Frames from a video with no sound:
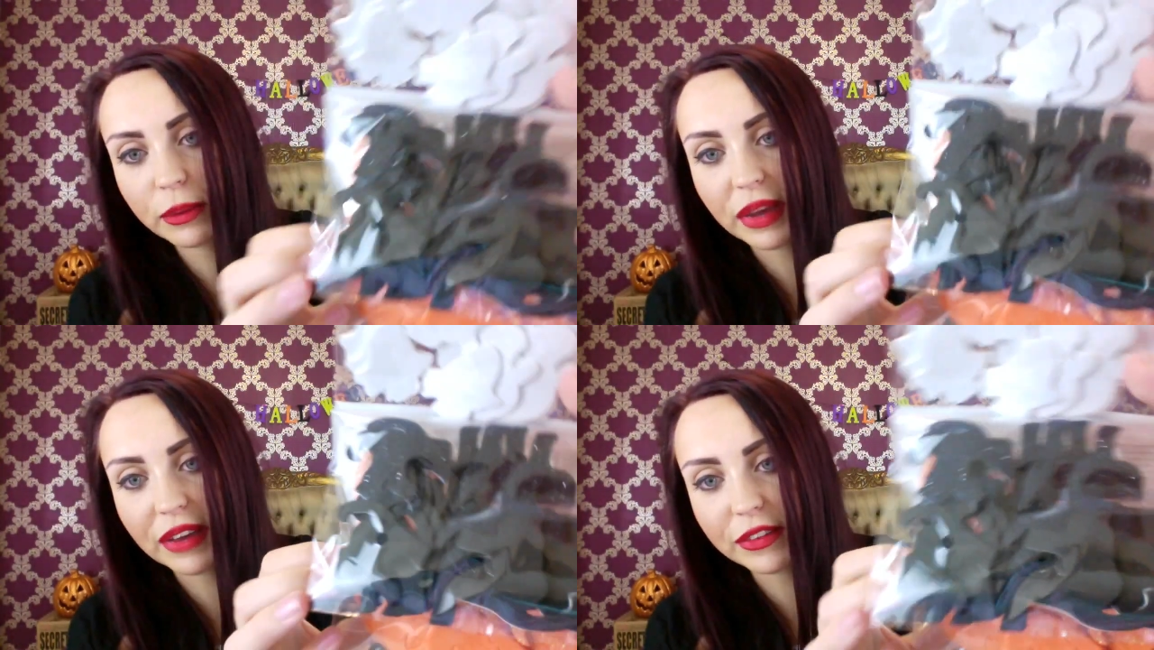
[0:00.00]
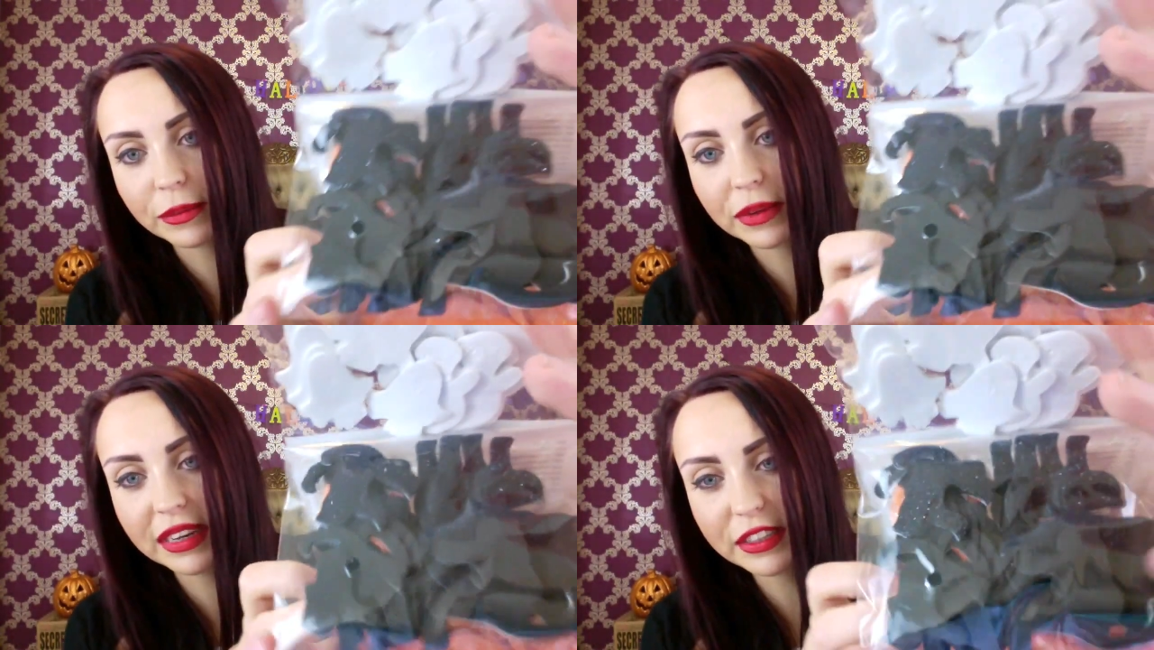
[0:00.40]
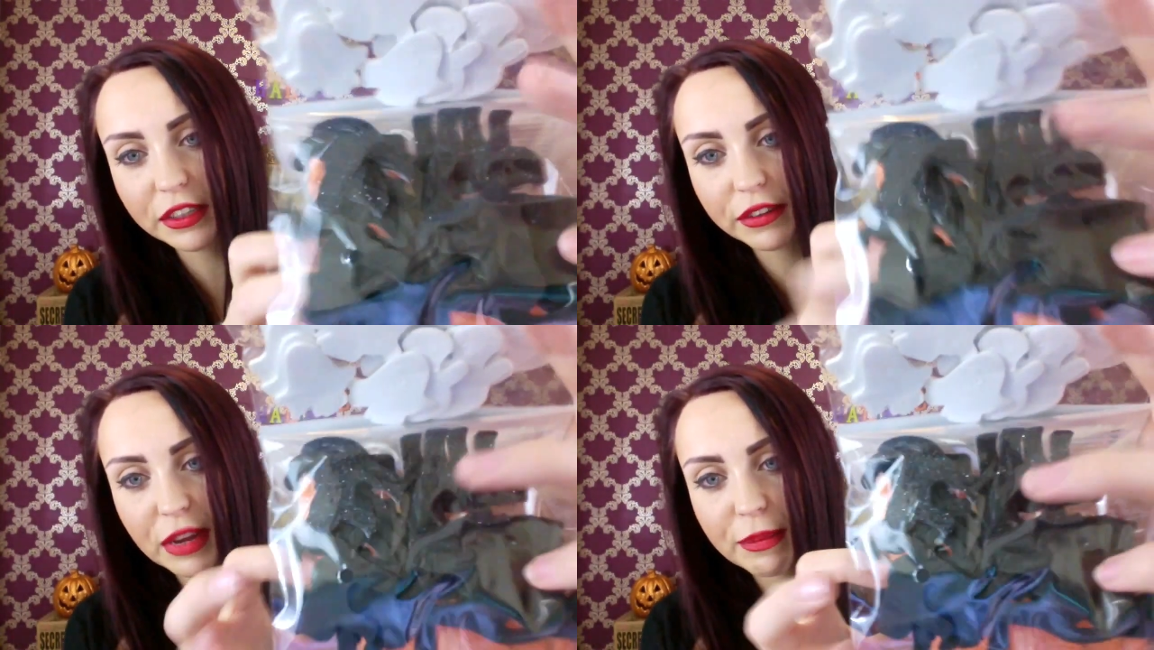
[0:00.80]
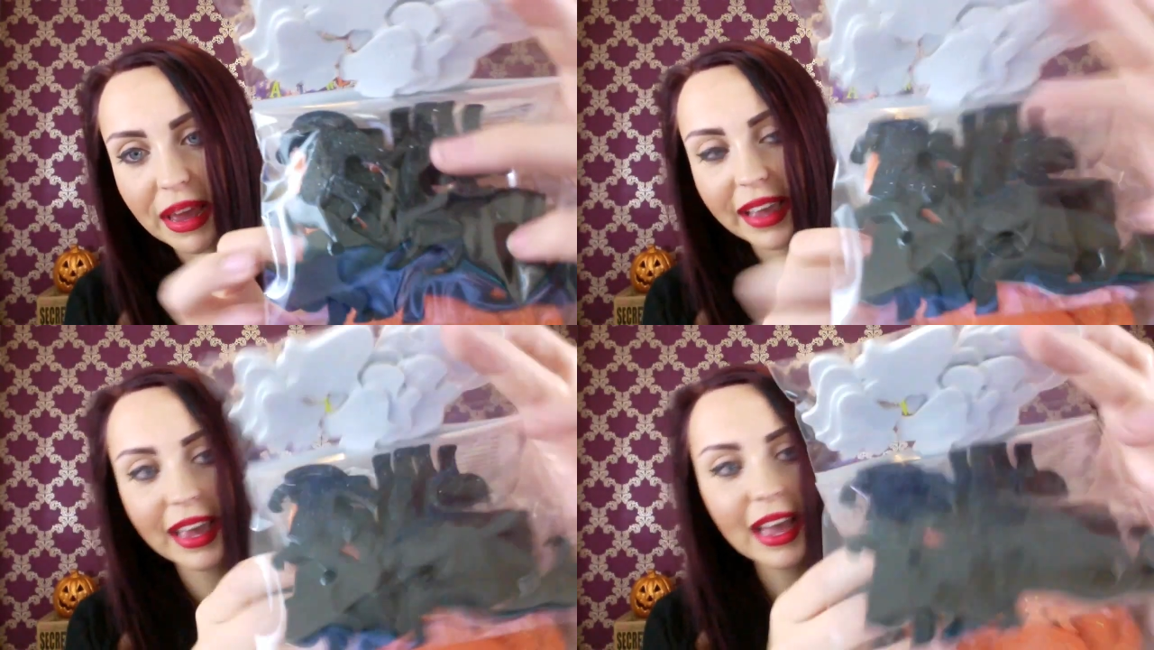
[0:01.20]
we have some glittery
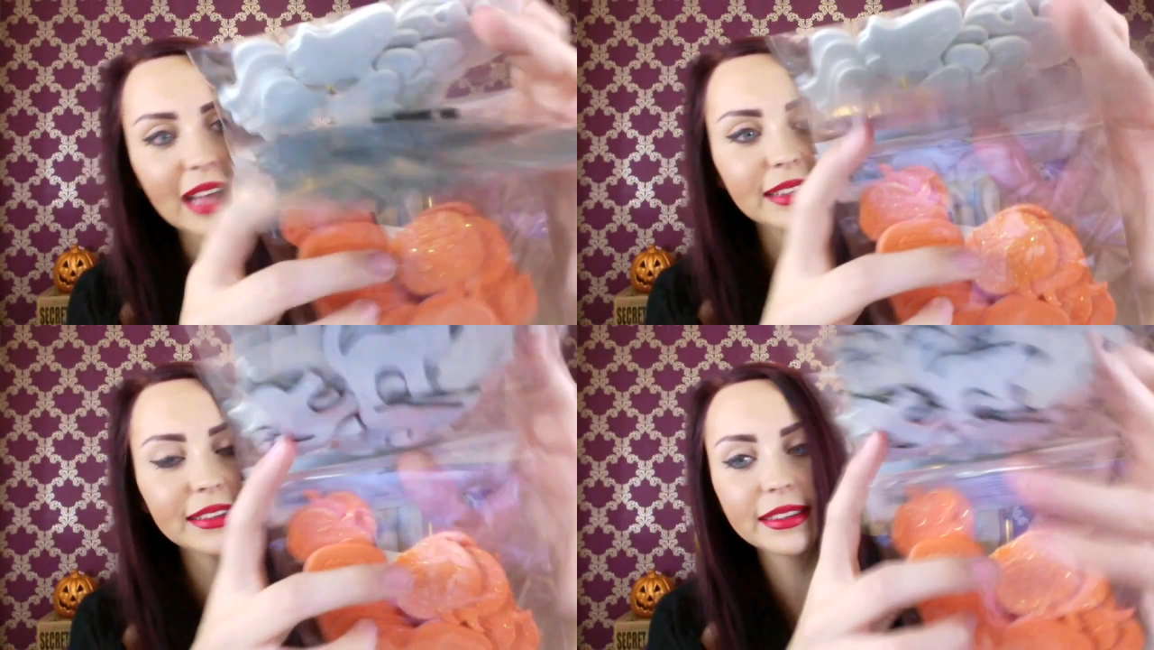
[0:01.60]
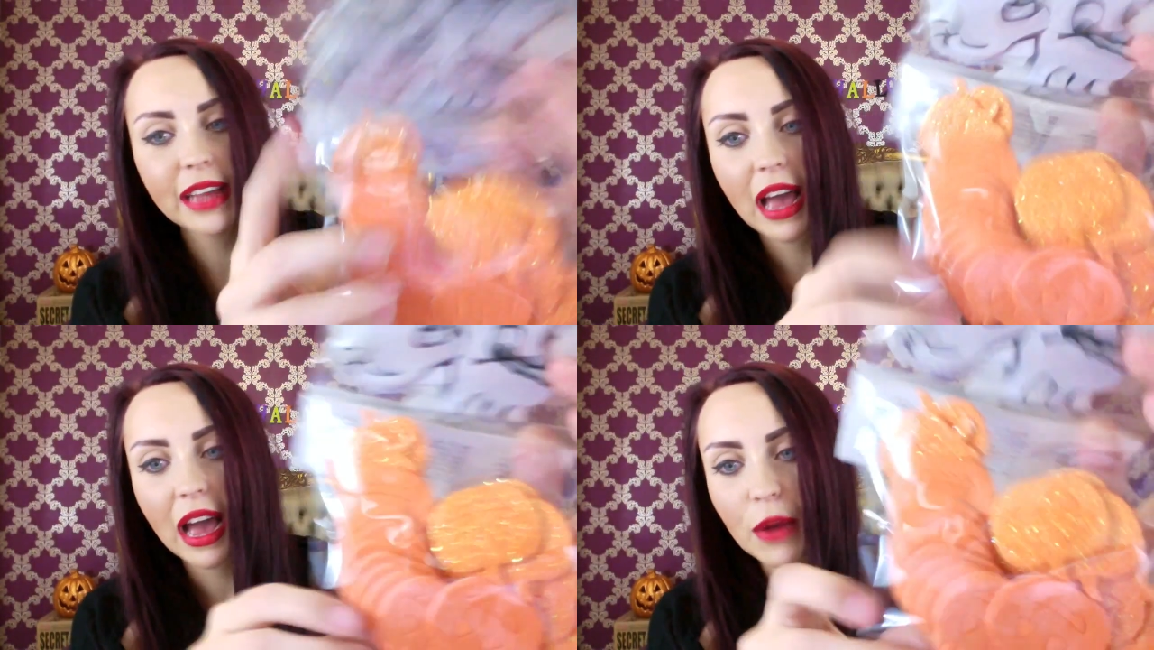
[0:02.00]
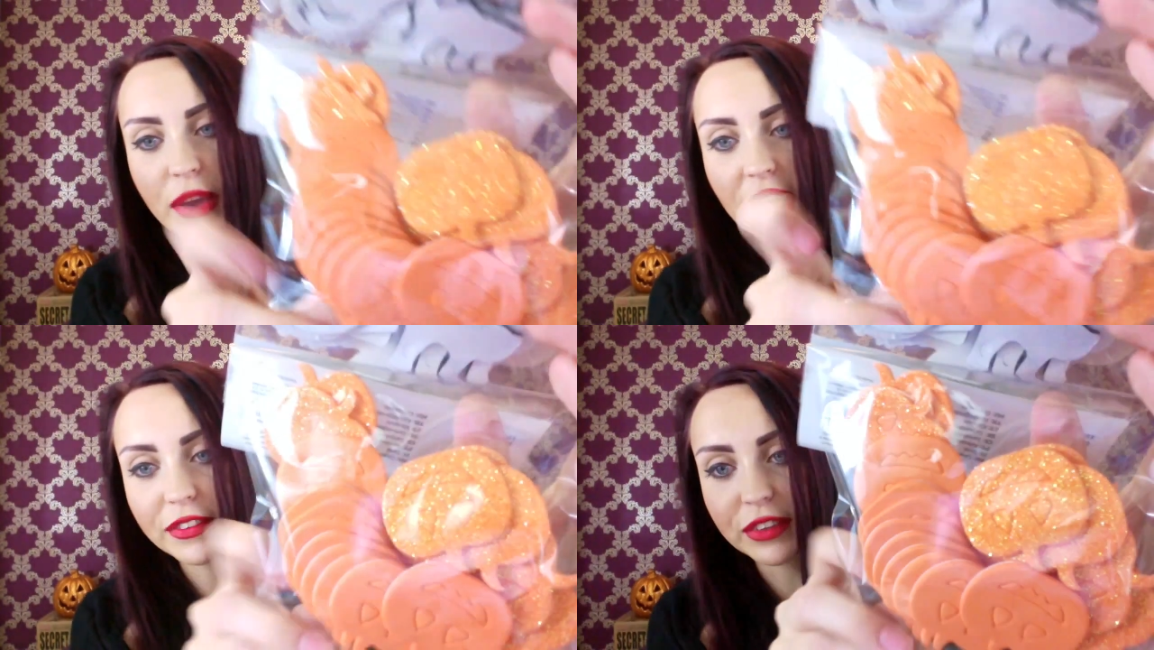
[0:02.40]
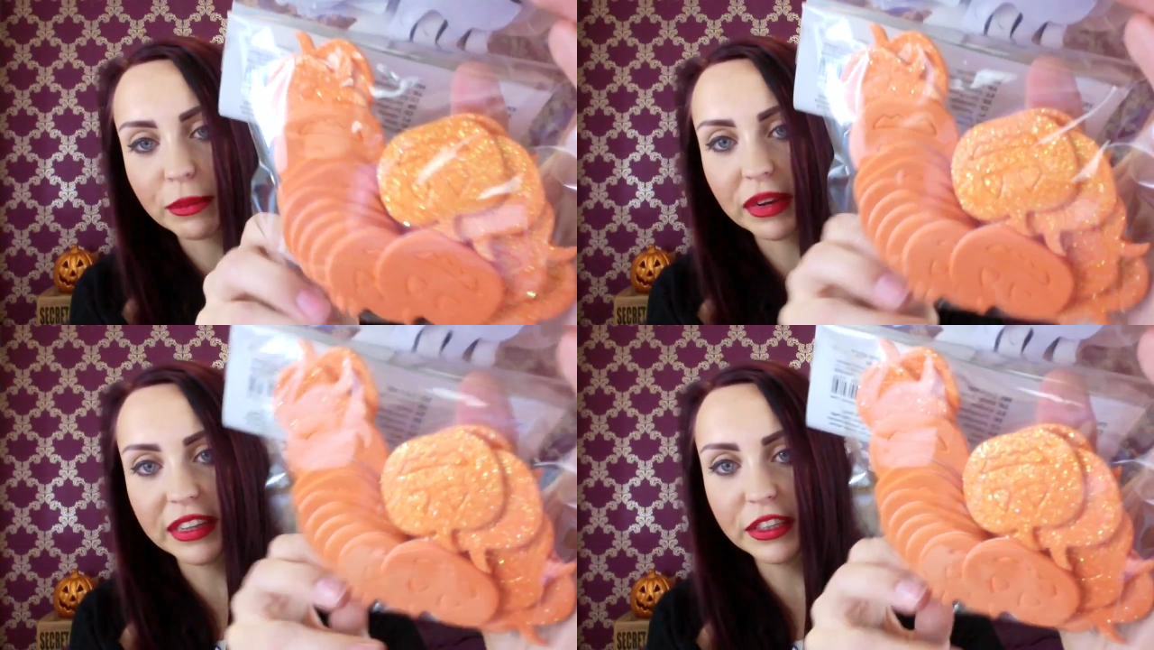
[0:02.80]
black cats, and we have
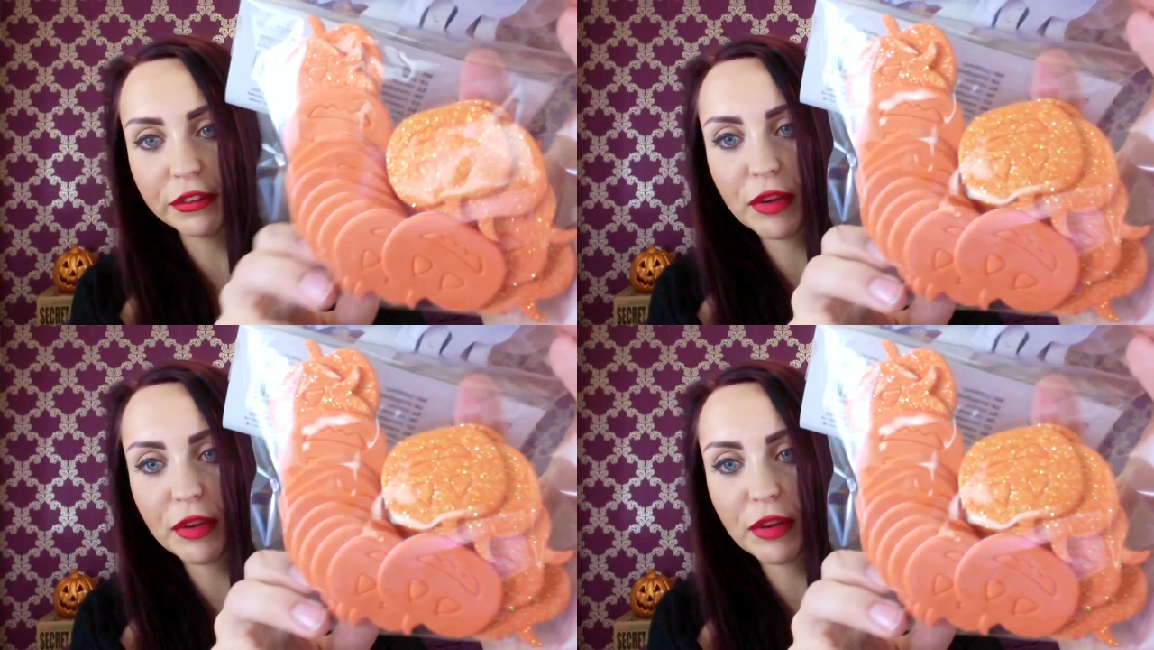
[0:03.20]
some glittery